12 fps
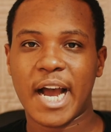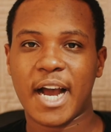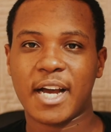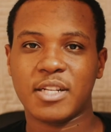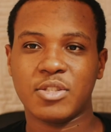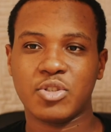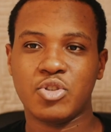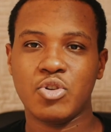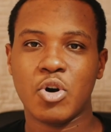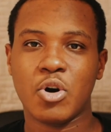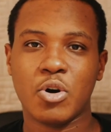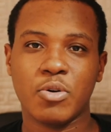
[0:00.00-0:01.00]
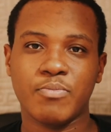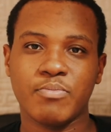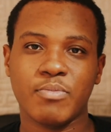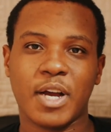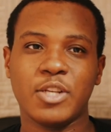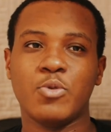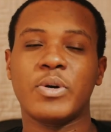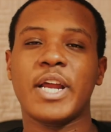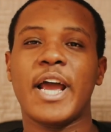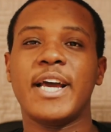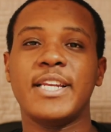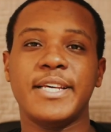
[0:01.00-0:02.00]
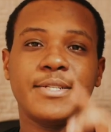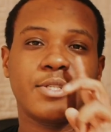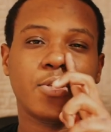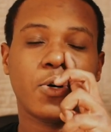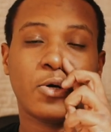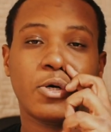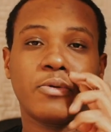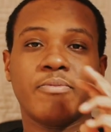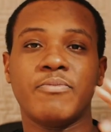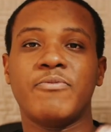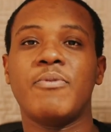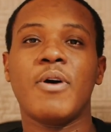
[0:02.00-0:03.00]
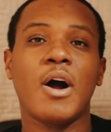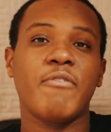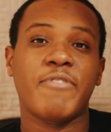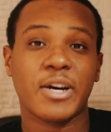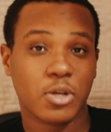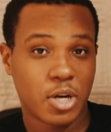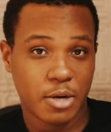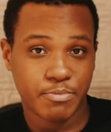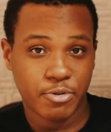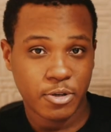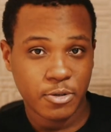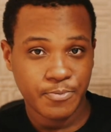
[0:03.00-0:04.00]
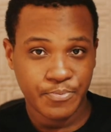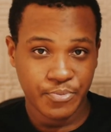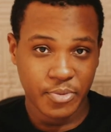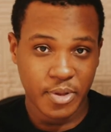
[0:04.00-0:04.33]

and you're and you want to edit on Final Cut Pro,